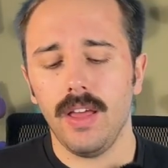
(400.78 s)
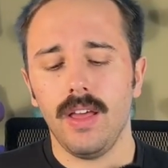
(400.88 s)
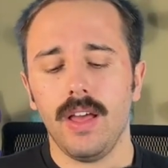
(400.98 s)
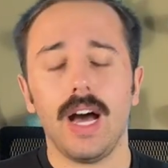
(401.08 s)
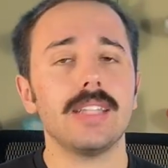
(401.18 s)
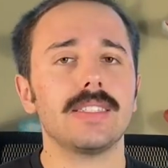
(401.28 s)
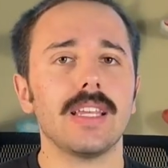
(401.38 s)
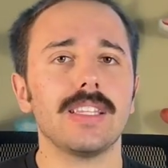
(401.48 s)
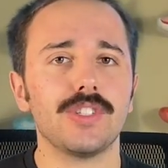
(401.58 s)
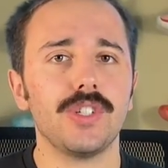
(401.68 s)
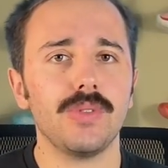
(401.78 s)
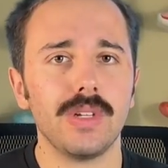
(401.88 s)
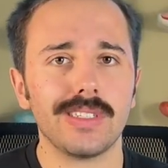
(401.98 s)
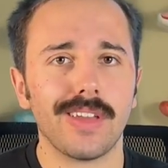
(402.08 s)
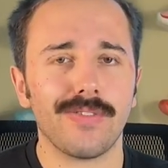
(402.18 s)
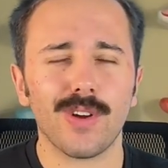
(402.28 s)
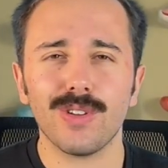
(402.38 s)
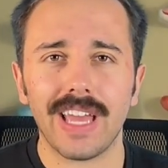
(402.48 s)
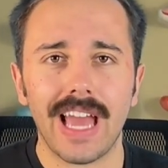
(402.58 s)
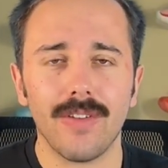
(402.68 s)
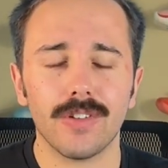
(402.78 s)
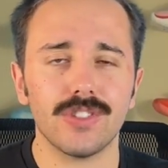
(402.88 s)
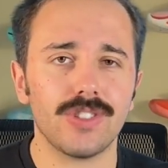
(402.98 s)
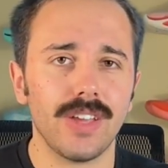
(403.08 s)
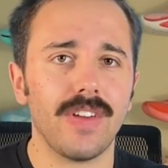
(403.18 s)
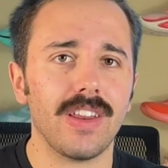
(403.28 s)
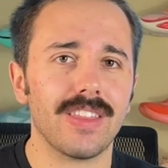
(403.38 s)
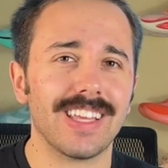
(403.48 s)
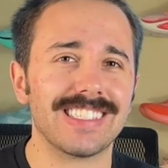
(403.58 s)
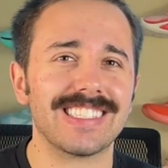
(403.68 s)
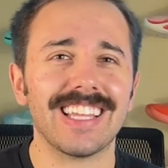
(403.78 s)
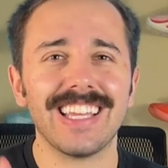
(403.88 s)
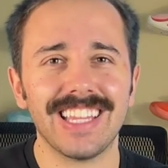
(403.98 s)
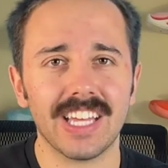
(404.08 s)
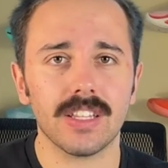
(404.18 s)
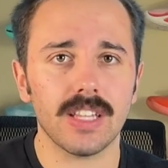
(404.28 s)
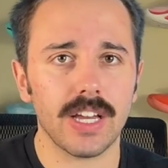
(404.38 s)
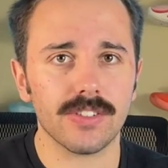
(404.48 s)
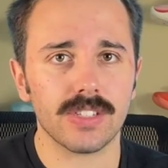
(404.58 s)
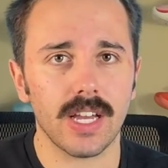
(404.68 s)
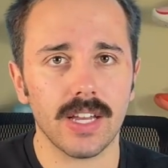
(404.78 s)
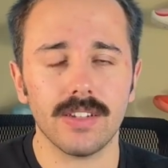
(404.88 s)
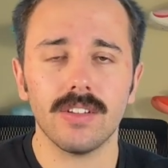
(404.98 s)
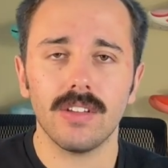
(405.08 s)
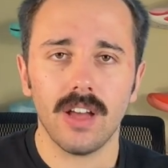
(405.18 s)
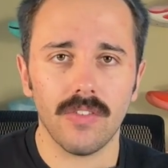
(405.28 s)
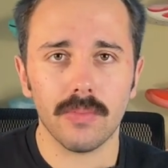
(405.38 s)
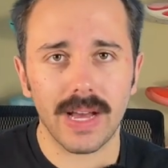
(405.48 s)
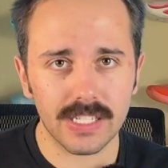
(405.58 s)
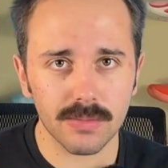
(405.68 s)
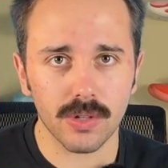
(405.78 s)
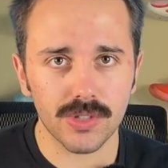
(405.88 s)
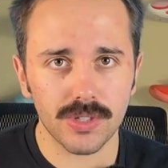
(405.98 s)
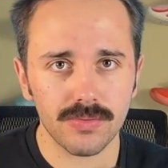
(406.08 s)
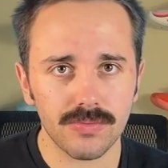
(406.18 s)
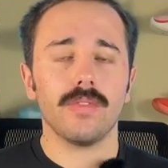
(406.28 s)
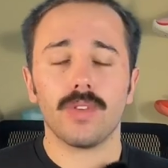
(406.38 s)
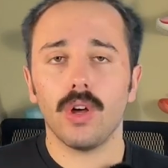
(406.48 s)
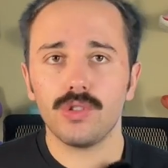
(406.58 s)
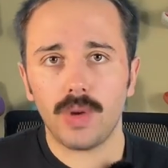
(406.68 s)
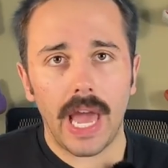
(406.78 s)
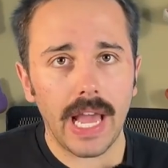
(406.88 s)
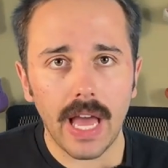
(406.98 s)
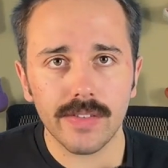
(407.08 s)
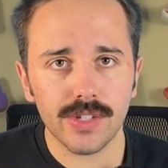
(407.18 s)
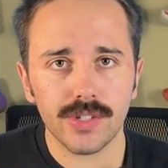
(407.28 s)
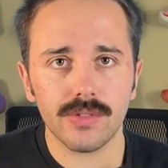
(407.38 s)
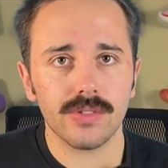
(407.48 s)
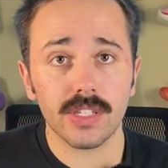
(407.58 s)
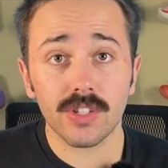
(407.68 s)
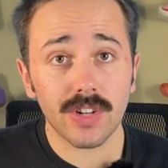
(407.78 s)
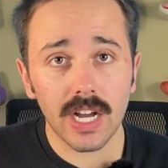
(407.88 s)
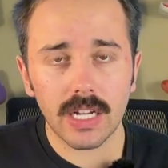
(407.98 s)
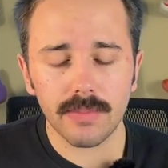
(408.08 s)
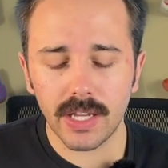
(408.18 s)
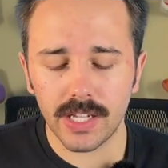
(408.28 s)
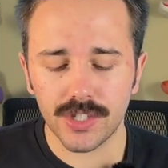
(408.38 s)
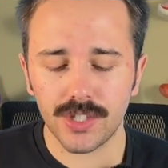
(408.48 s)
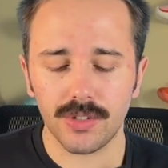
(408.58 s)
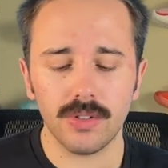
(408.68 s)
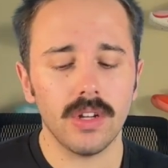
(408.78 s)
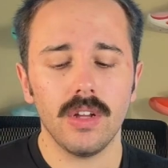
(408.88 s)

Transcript: I'd say this shoe is a fairly average, if anything, slightly on the lighter side of a basketball shoe. For those who hate heavy shoes, these are not going to be an issue.